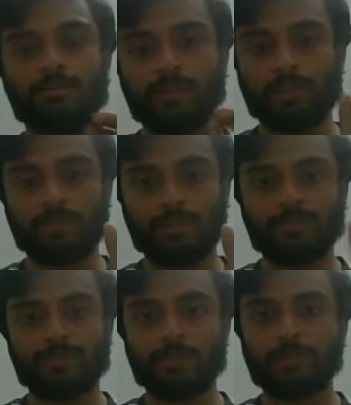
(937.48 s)
words of
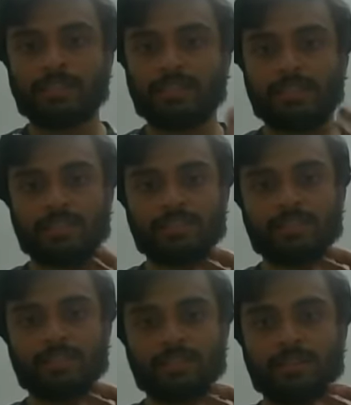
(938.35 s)
Metternich,
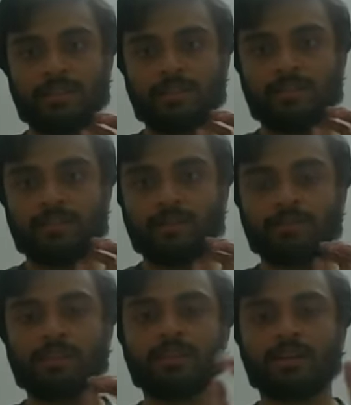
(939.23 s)
one
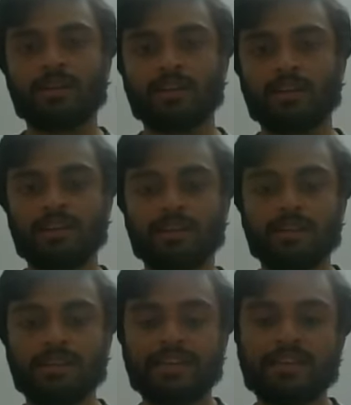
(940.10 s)
of the
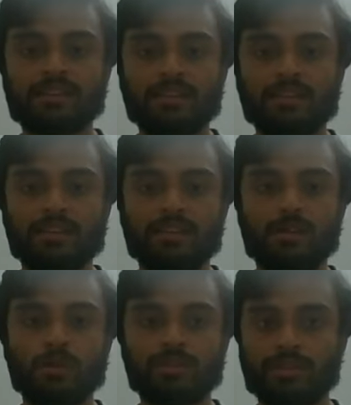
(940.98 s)
late
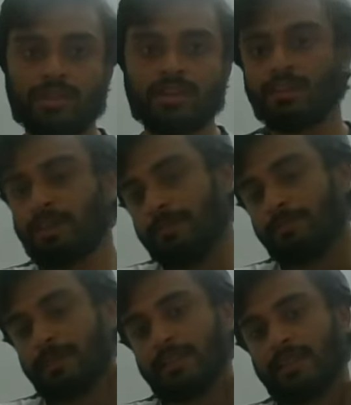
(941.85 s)
Austrian
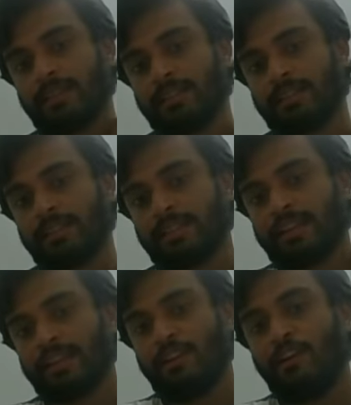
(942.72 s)
empire, he said
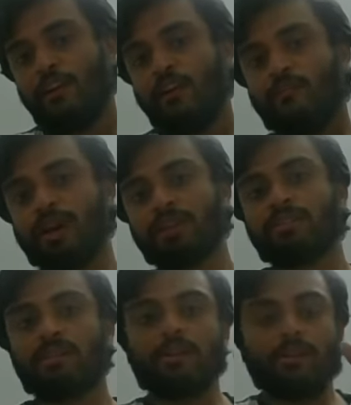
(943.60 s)
that when
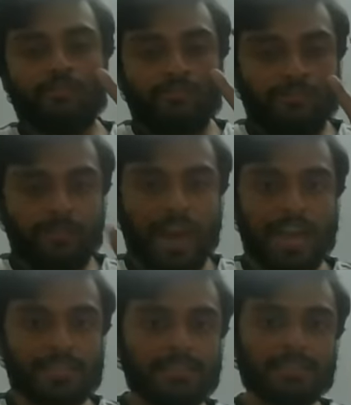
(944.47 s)

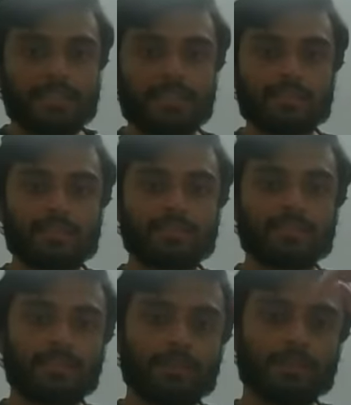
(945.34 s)
France sneezes,
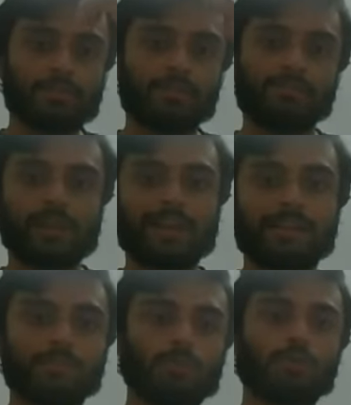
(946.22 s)
rest of
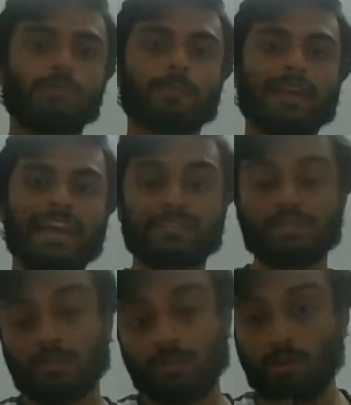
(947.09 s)
Europe
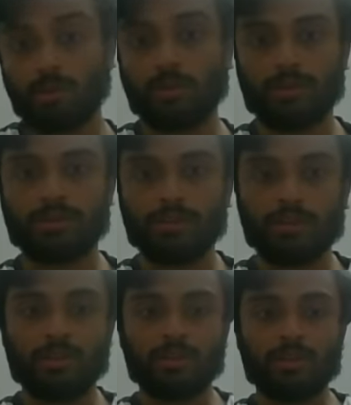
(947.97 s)
catches cold.
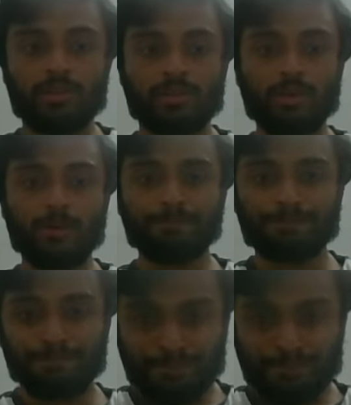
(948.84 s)
So